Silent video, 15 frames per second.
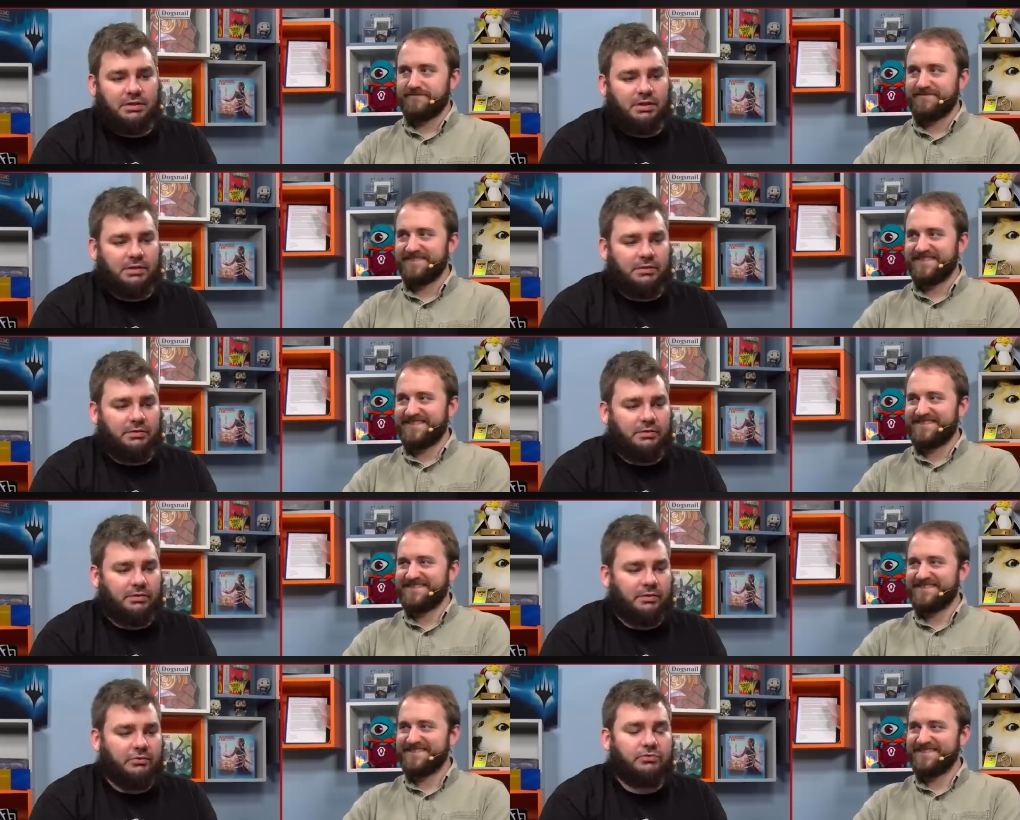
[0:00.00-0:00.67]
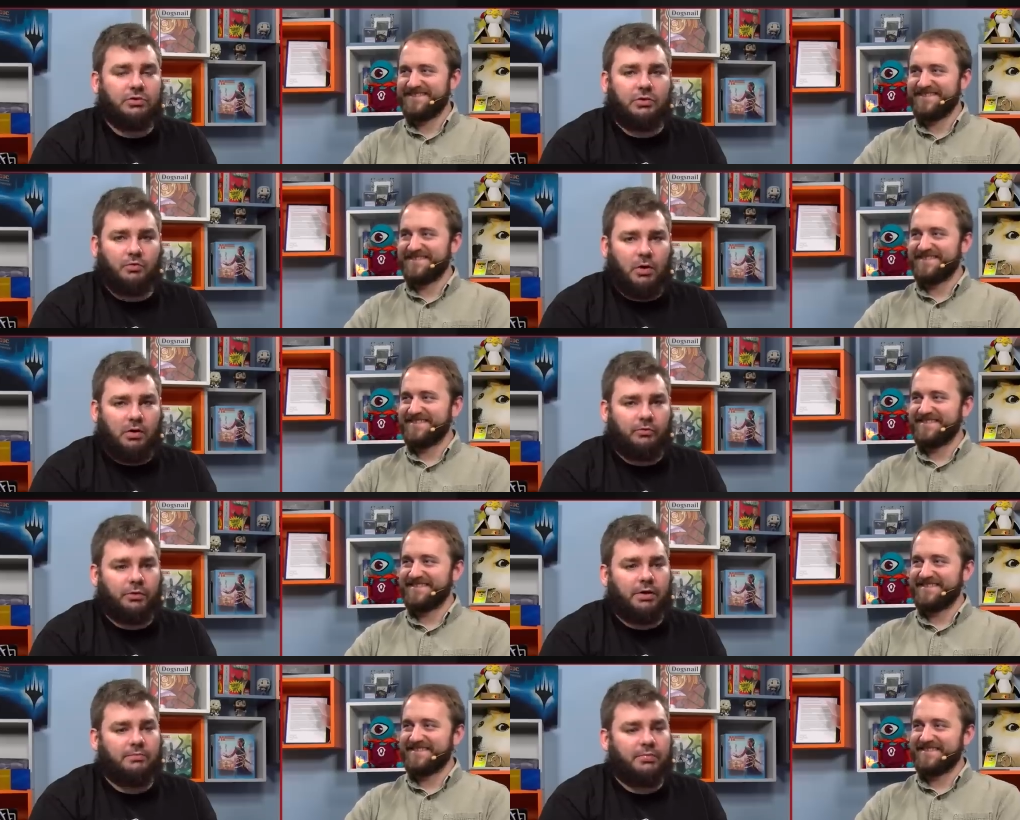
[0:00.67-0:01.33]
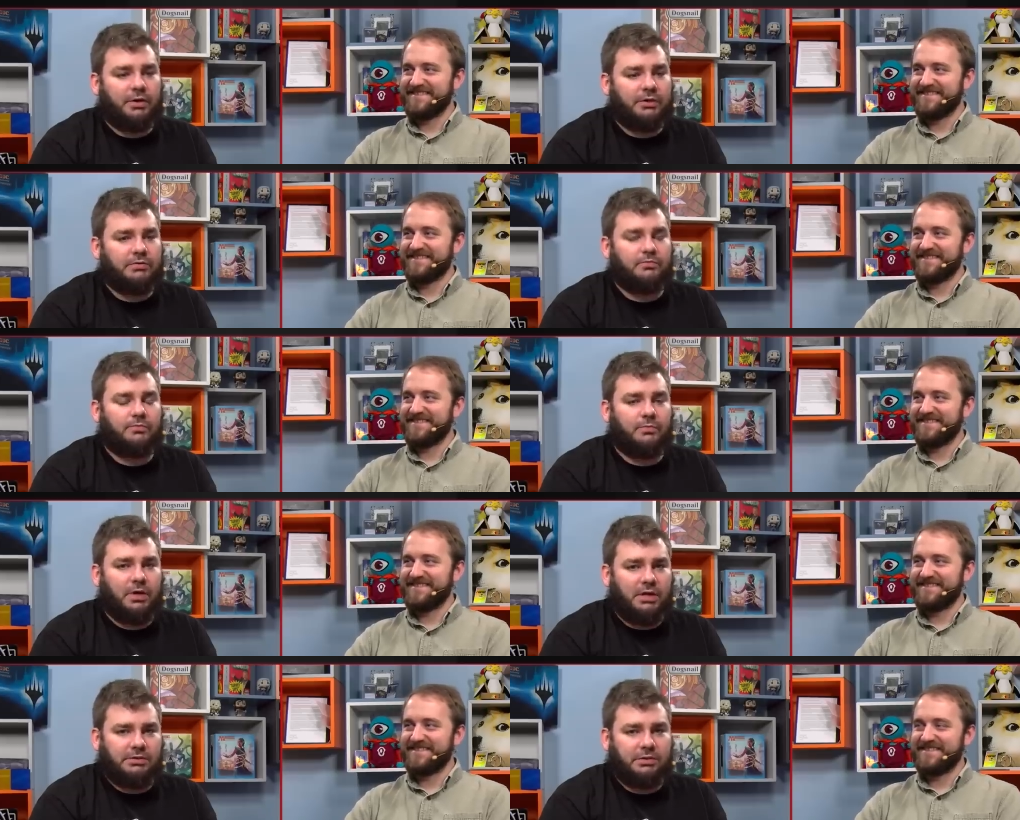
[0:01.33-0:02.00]
Speaker 1: The, they're usually well run because
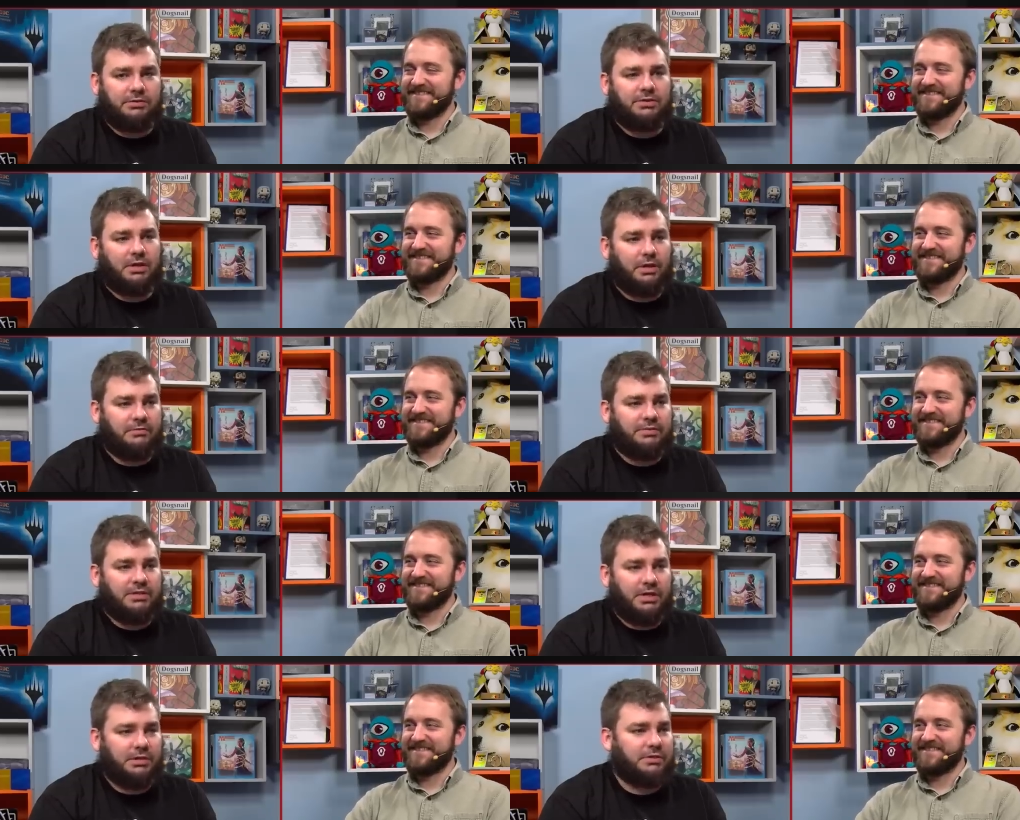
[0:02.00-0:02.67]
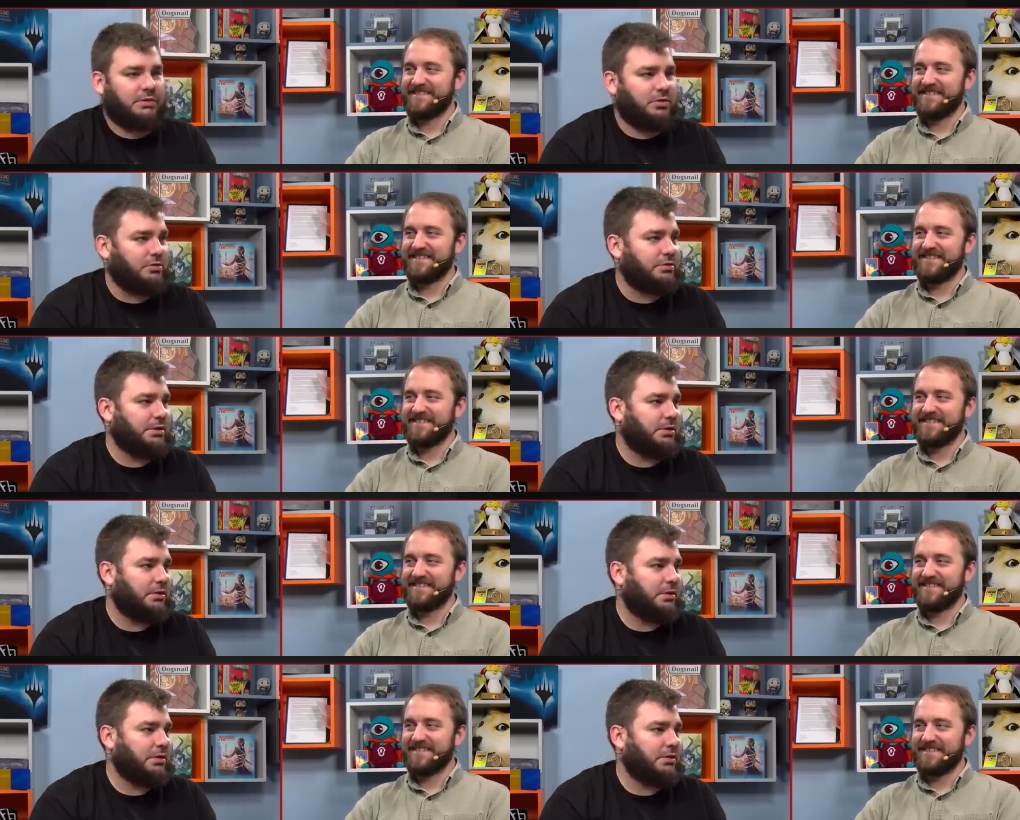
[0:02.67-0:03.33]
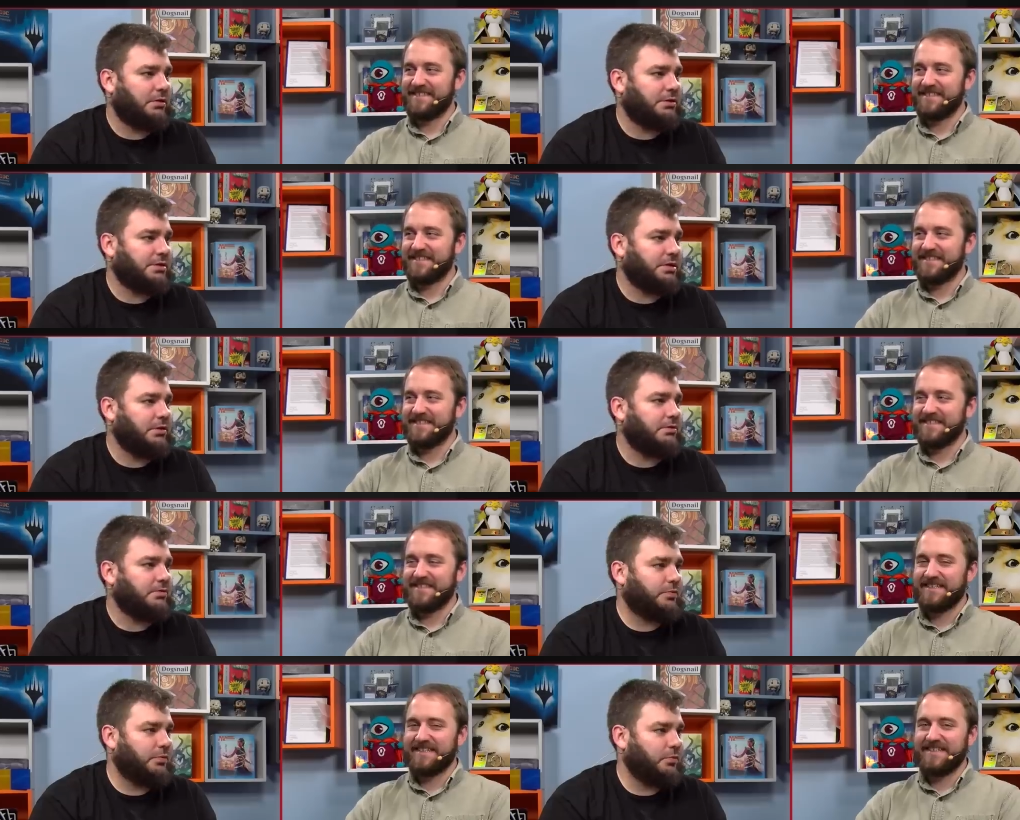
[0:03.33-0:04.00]
uh, Star City Games takes choosing the the
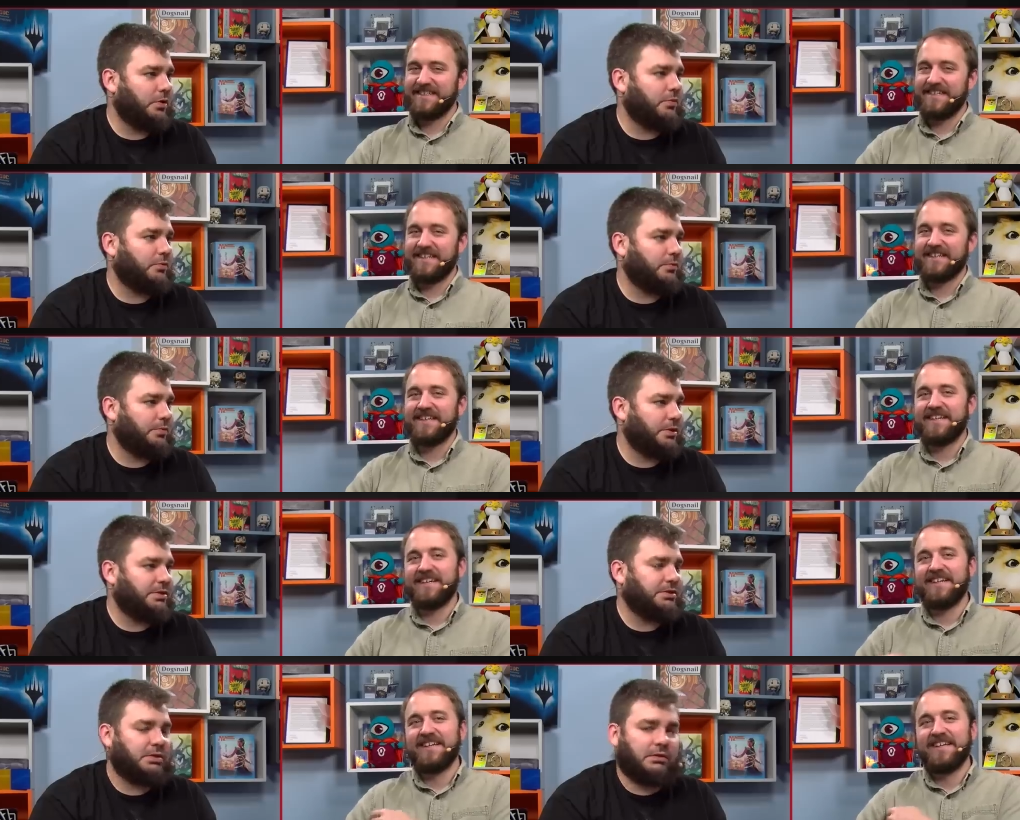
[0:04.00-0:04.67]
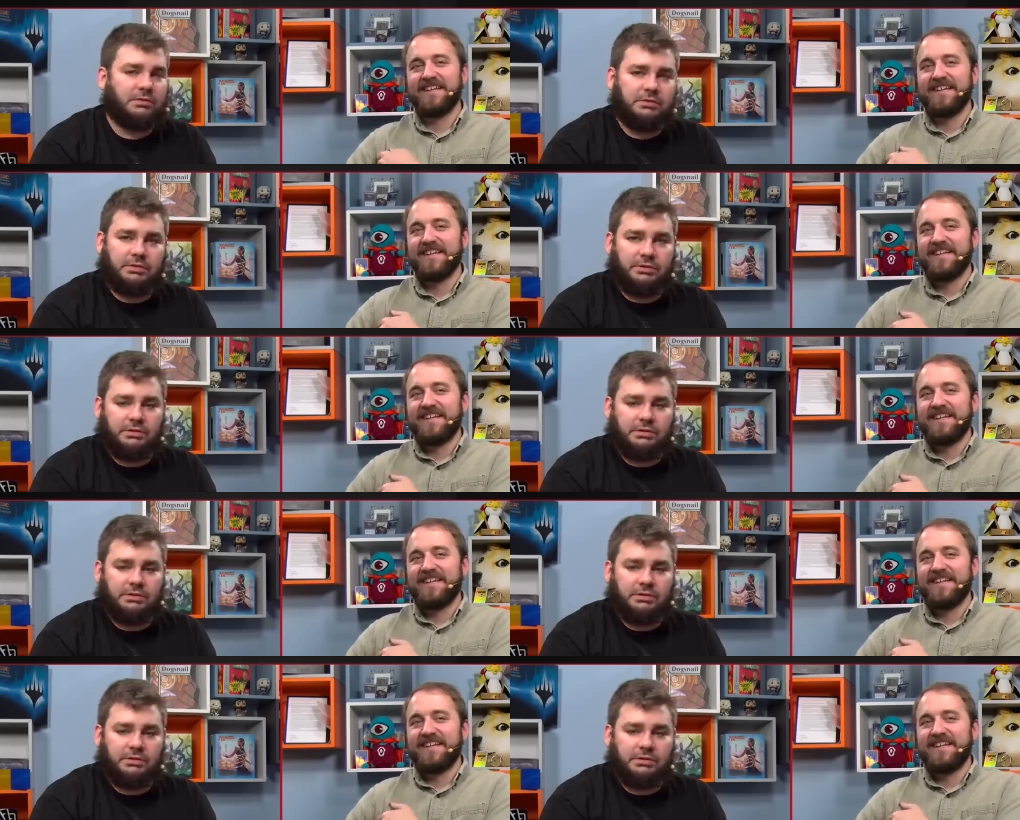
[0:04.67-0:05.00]
tos we work with pretty seriously.